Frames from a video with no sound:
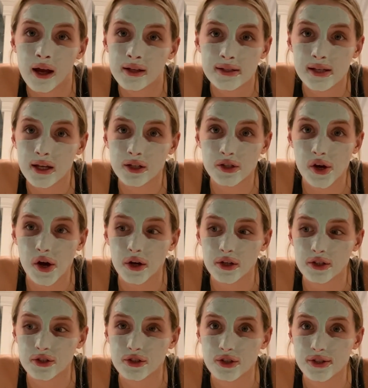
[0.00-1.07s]
TikTok
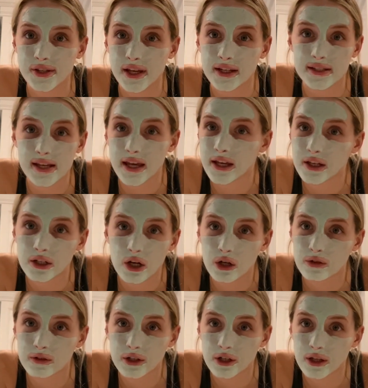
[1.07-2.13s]
has just like taken
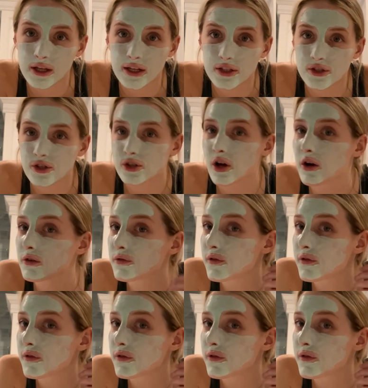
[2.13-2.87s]
over. Like it's so